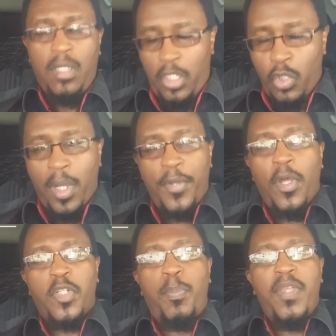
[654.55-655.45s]
You
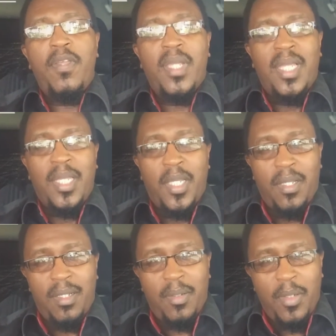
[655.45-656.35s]
cannot be
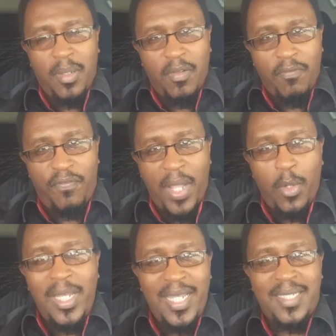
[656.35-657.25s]

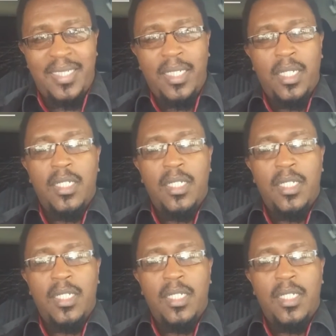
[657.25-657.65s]
violating